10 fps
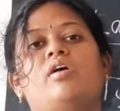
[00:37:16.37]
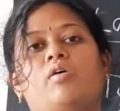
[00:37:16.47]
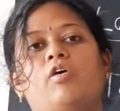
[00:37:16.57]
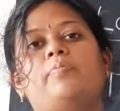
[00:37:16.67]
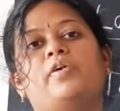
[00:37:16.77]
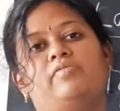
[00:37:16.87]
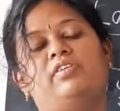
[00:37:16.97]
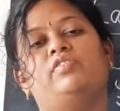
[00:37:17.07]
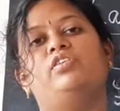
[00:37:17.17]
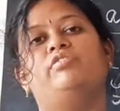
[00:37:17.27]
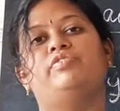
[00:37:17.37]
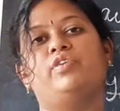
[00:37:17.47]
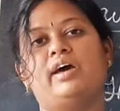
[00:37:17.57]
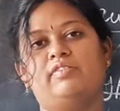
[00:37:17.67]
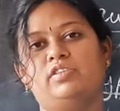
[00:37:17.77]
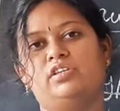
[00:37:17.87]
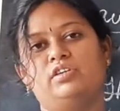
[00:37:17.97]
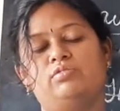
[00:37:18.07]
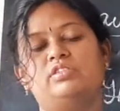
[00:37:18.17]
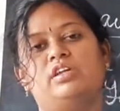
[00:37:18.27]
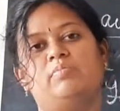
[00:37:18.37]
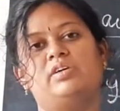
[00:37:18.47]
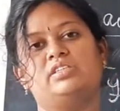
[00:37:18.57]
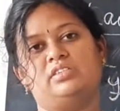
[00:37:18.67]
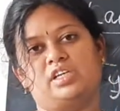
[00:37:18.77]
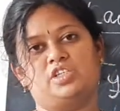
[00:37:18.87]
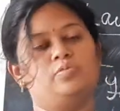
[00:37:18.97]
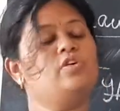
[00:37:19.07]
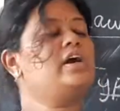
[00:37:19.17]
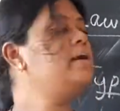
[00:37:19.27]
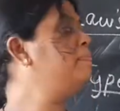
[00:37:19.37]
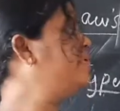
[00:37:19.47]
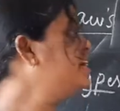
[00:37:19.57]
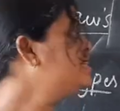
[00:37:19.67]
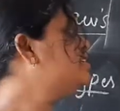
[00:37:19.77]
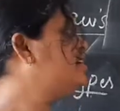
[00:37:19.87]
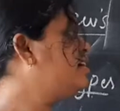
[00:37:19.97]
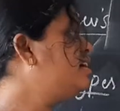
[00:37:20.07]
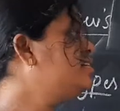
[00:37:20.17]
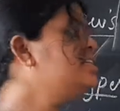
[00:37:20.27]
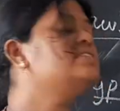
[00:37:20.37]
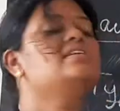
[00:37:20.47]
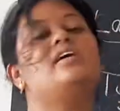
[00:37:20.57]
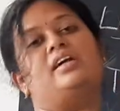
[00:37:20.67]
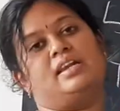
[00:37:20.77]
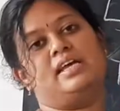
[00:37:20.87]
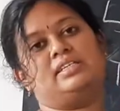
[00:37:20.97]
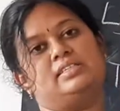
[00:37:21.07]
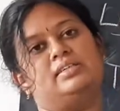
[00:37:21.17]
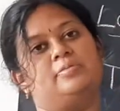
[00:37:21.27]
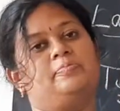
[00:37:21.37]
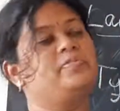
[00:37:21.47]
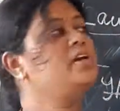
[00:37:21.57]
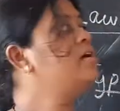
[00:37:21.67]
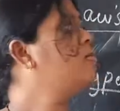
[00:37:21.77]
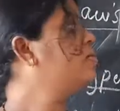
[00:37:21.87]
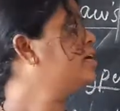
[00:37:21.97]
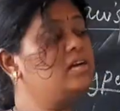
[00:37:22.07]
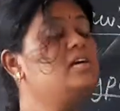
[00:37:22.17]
Hope every one of you have the new syllabus textbook and please read this lesson. Okay.